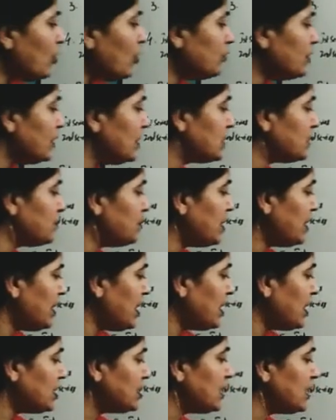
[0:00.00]
of these
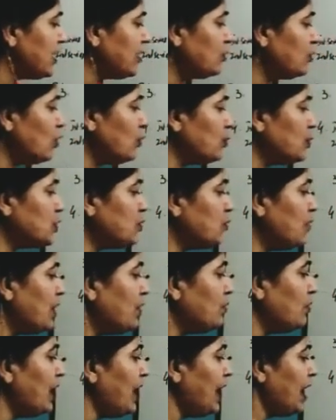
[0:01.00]
periods and groups,
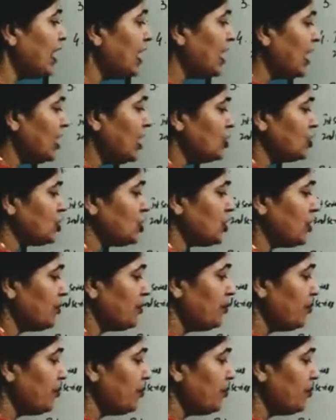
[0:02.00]
when we arrange